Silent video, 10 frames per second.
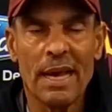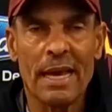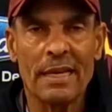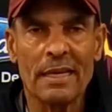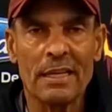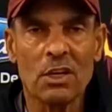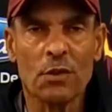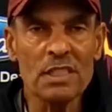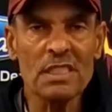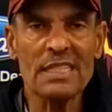And, you know,
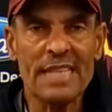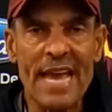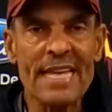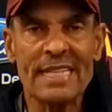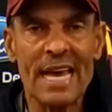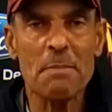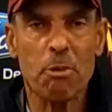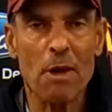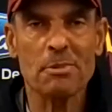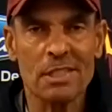this is a day-to-day
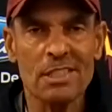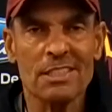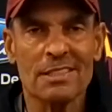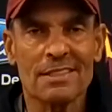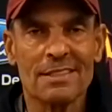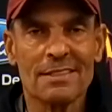proposition.